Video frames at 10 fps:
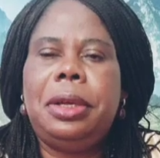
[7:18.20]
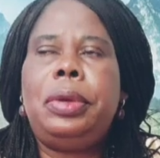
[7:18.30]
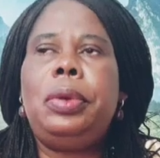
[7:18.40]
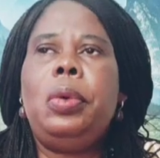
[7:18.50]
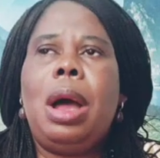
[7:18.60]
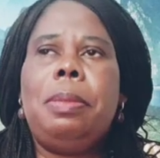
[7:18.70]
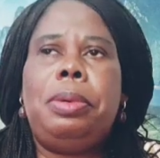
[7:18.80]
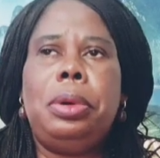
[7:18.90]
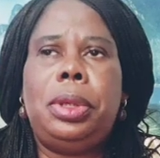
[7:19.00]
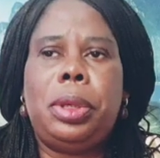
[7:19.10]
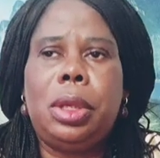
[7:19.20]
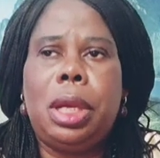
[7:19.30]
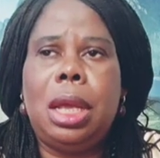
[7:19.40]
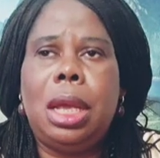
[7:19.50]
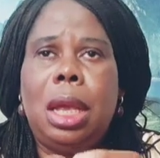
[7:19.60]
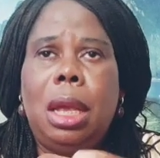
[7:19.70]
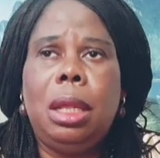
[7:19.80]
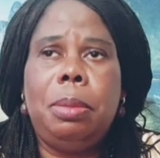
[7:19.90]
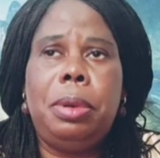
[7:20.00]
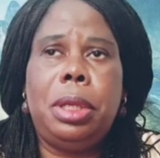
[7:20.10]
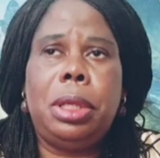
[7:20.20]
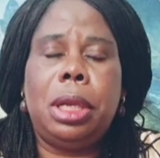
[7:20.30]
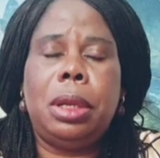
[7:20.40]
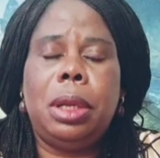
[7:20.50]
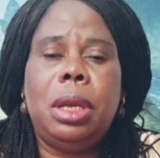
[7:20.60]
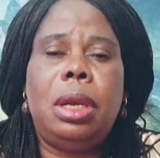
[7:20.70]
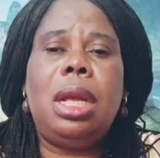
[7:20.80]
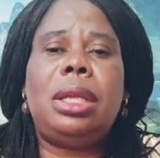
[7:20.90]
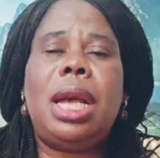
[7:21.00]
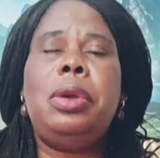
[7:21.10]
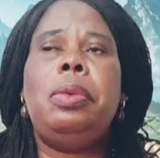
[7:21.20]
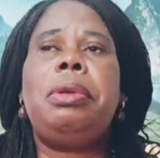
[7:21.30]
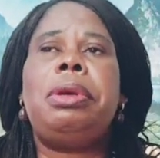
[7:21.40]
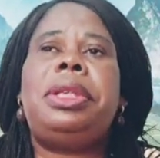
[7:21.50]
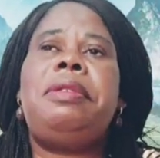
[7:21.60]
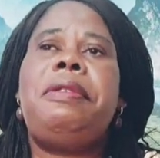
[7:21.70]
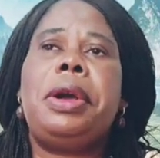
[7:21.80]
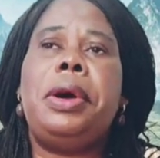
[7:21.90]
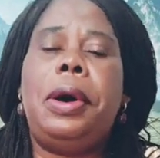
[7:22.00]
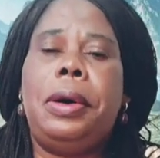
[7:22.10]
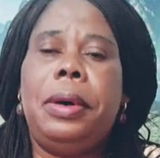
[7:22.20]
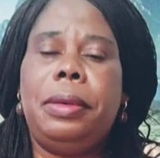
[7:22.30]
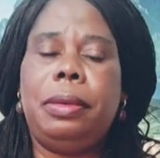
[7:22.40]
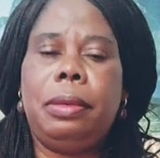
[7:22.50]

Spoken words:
You go and put in the prison. Later, you will receive a call